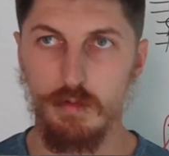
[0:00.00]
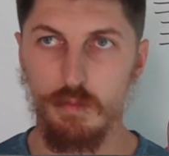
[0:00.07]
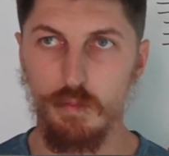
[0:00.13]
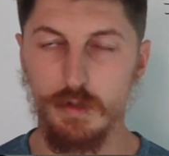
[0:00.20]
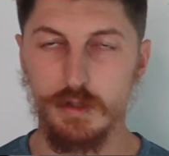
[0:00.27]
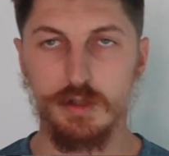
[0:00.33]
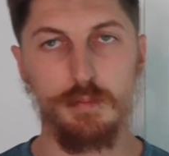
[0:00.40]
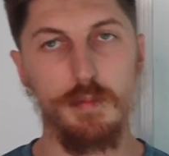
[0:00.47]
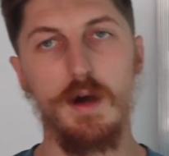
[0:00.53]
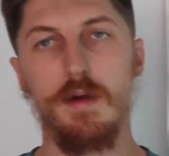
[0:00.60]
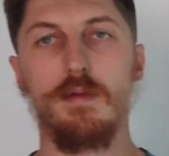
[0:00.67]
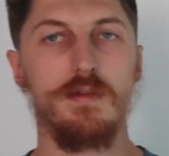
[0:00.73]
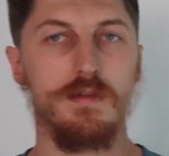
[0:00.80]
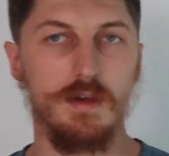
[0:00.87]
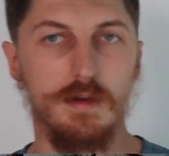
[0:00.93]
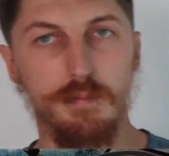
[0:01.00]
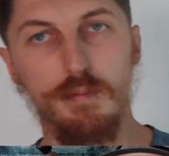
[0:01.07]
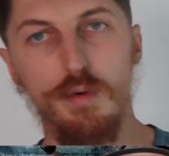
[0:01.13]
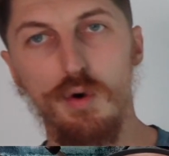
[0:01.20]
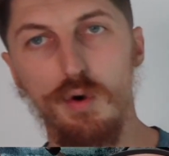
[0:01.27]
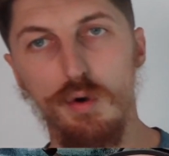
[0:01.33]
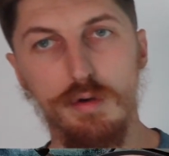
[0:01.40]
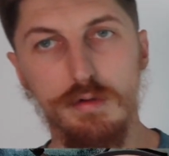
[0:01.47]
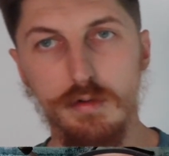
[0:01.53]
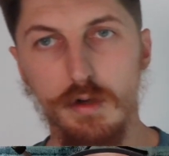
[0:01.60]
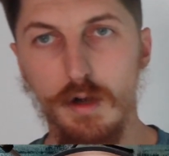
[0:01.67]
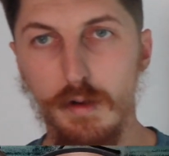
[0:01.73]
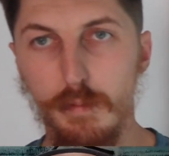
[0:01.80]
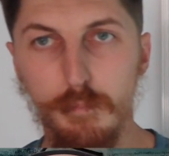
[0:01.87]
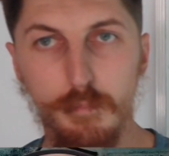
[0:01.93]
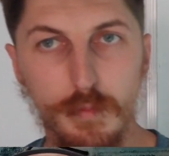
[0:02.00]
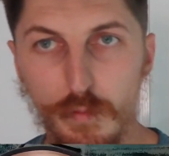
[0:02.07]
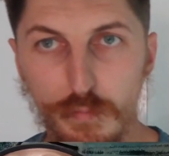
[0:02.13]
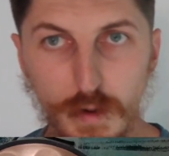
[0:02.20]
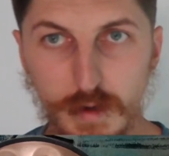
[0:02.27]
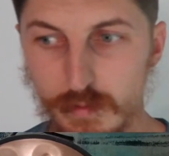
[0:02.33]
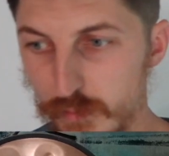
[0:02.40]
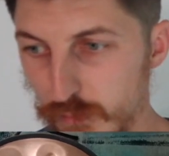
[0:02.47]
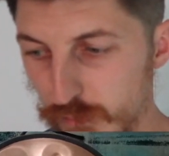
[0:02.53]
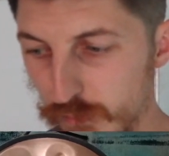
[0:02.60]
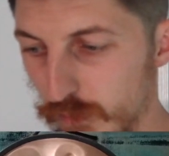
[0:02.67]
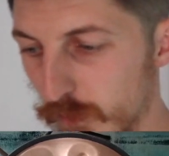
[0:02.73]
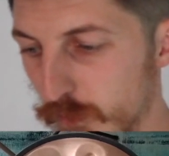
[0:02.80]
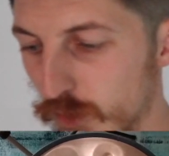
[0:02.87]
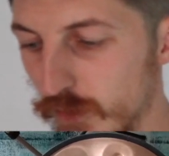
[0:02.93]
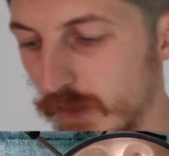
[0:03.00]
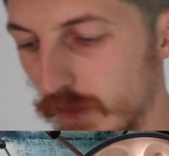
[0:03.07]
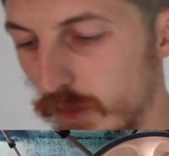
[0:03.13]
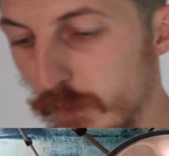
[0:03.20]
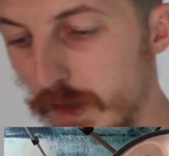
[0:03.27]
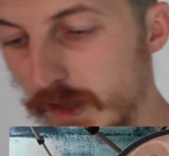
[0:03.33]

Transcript: which might seem more effective for the music you're